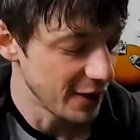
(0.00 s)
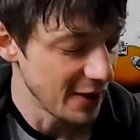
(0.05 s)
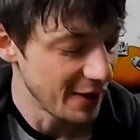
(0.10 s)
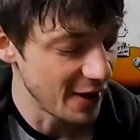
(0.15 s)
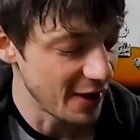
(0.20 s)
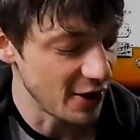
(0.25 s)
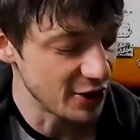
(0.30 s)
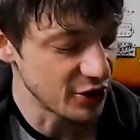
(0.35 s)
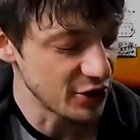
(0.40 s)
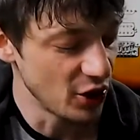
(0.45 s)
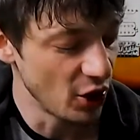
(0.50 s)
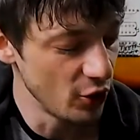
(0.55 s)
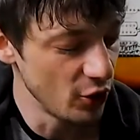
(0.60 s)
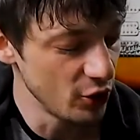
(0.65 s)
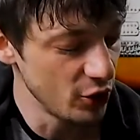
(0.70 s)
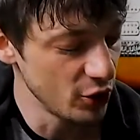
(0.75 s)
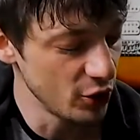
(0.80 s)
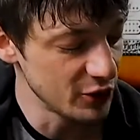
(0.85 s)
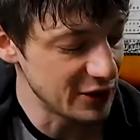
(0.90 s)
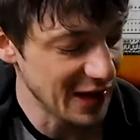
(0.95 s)
There is no
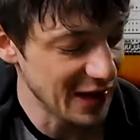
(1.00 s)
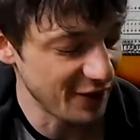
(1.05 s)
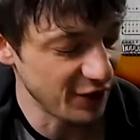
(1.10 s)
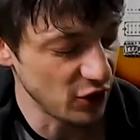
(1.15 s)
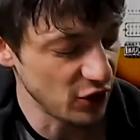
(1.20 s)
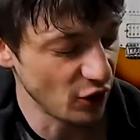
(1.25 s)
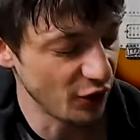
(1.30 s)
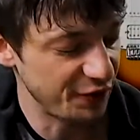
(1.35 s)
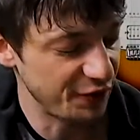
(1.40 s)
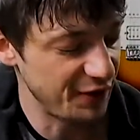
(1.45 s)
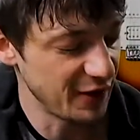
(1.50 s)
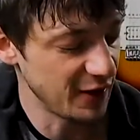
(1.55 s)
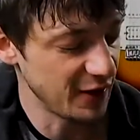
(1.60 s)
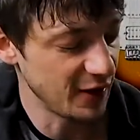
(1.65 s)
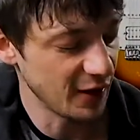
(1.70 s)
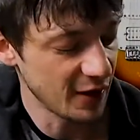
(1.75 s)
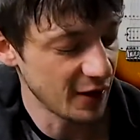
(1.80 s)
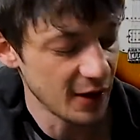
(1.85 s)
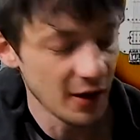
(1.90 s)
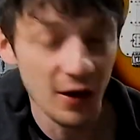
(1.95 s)
use having your
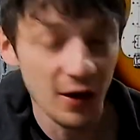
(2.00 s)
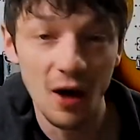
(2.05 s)
finger